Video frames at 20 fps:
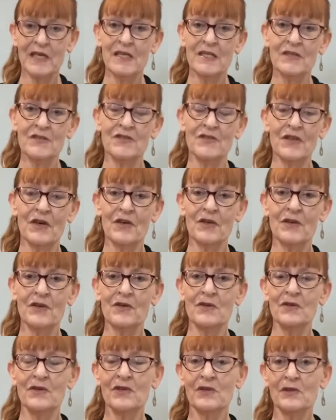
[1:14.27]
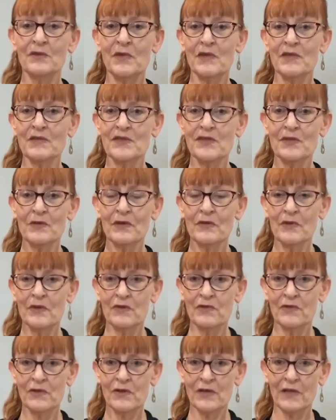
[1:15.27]
So you'll want to
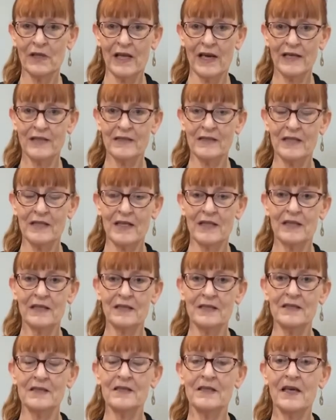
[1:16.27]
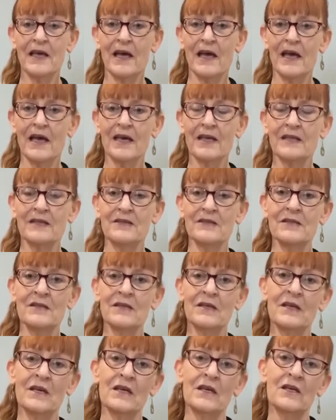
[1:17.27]
remove your glasses, and
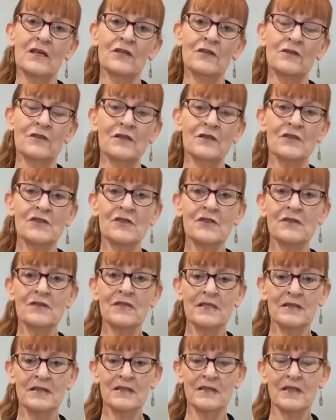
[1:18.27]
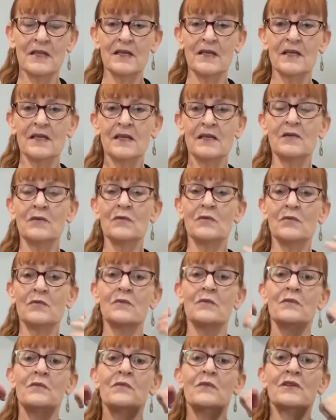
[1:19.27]
you can do this sitting
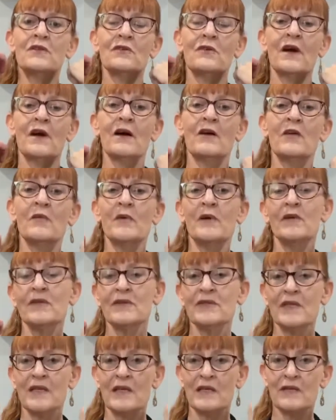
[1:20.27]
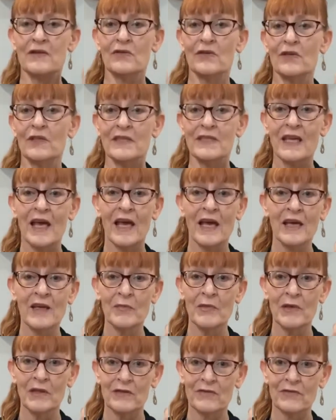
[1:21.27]
with your elbows either on a
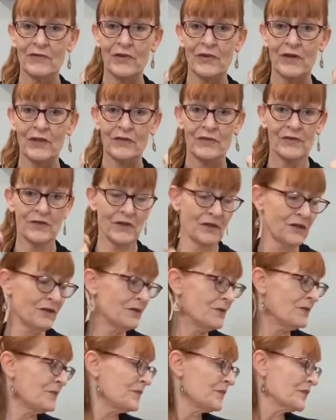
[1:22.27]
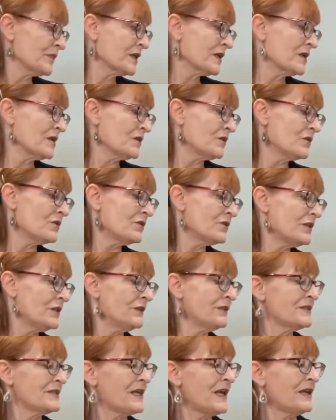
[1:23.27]
table in front of you, or you
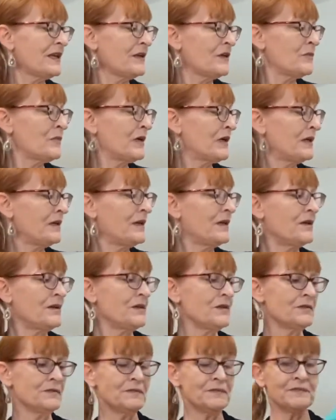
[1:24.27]
can take a pillow